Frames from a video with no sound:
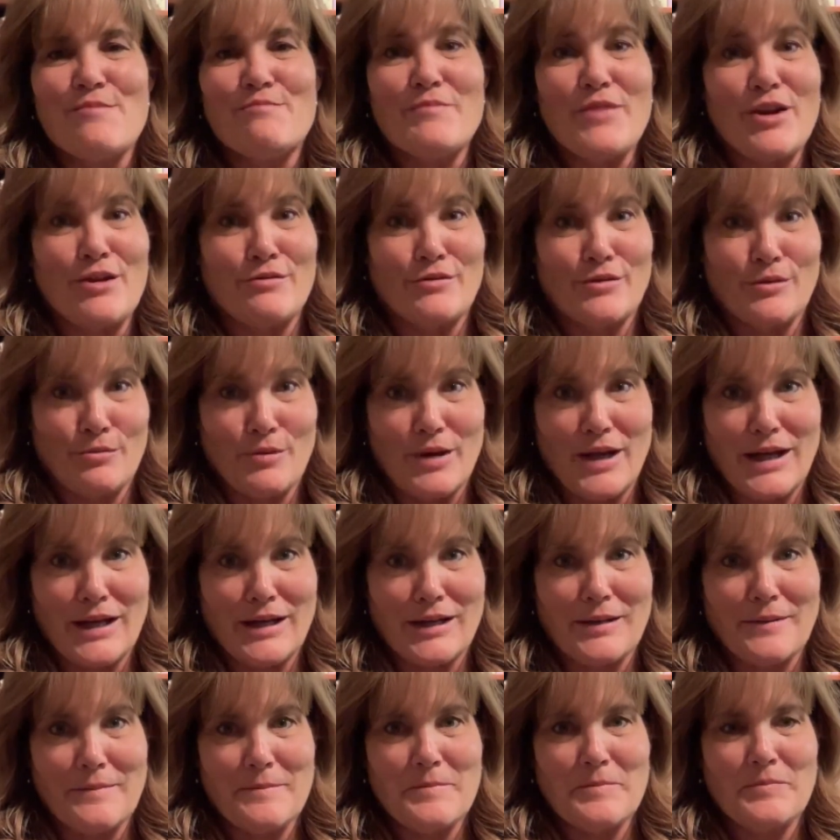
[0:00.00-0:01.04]
every week.
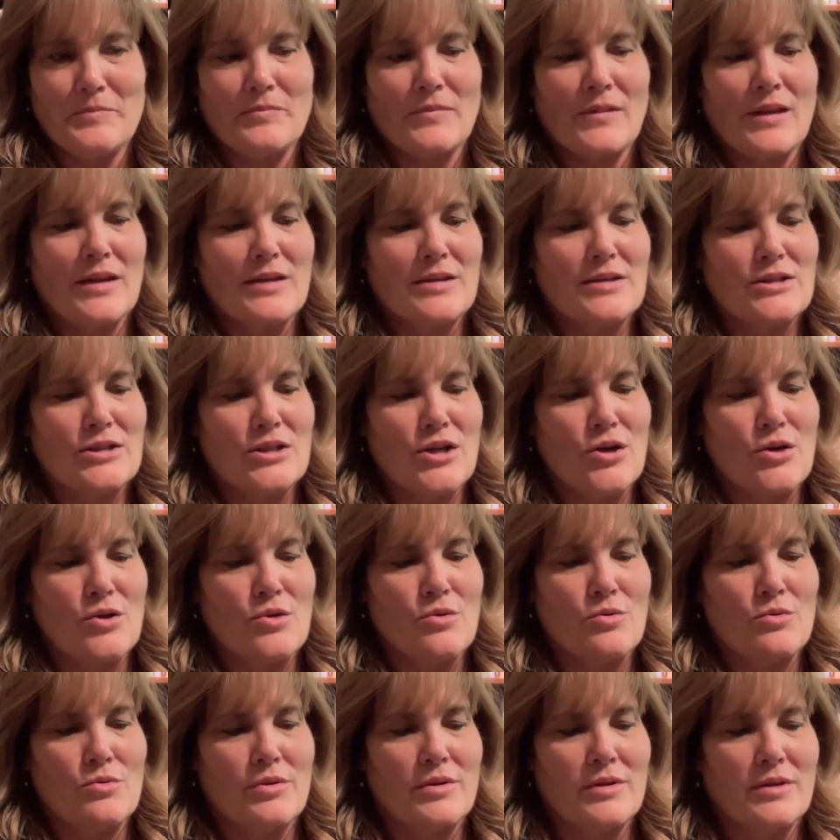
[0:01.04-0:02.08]

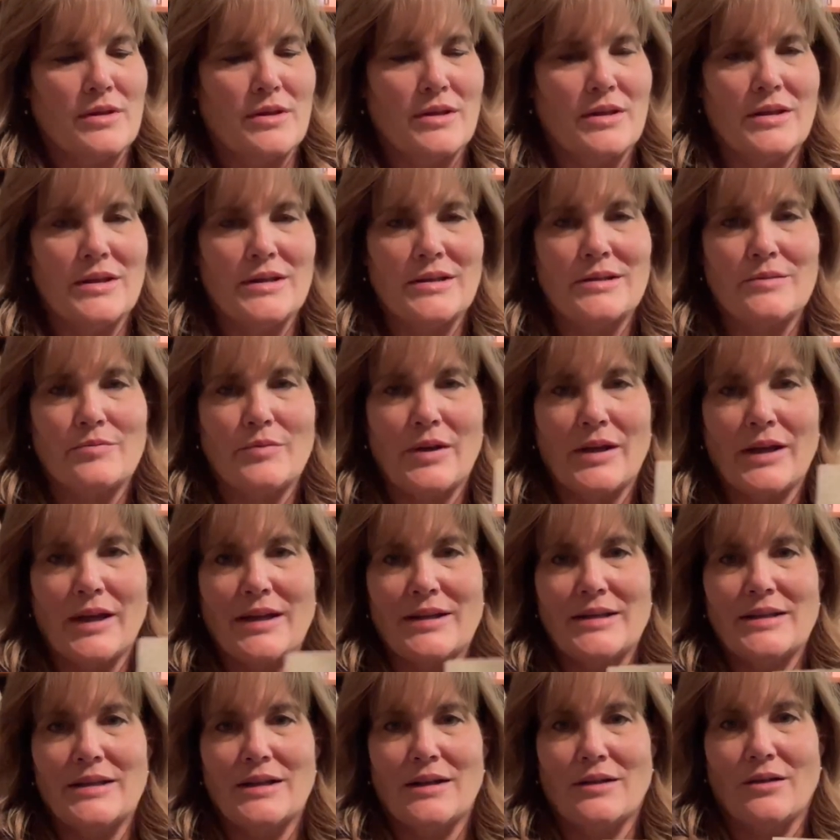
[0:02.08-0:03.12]
So this week I
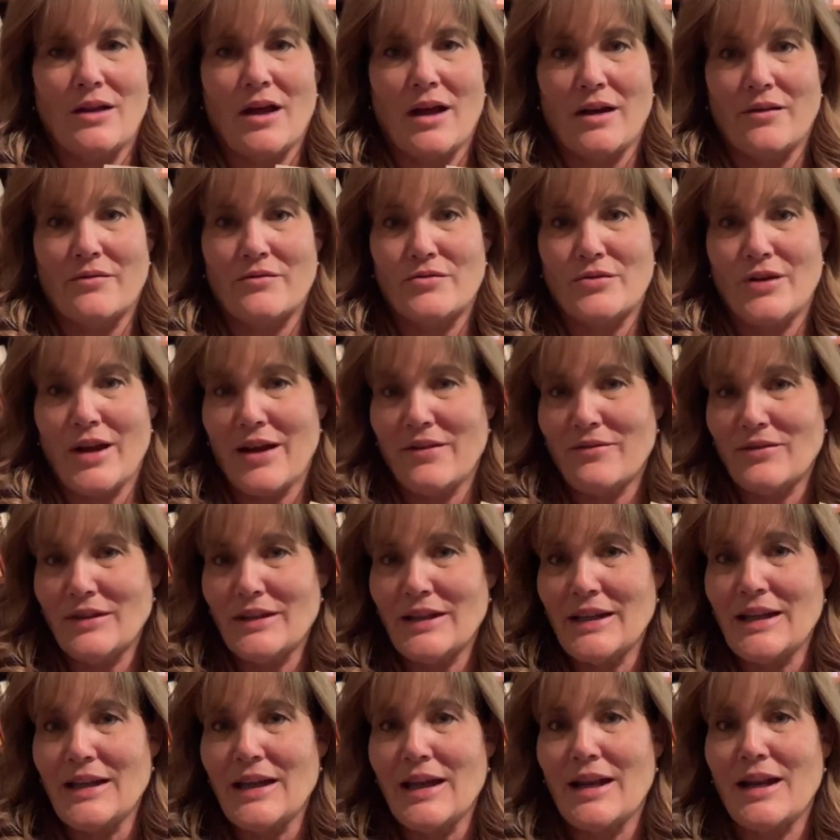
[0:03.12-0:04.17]
did a lot of traveling,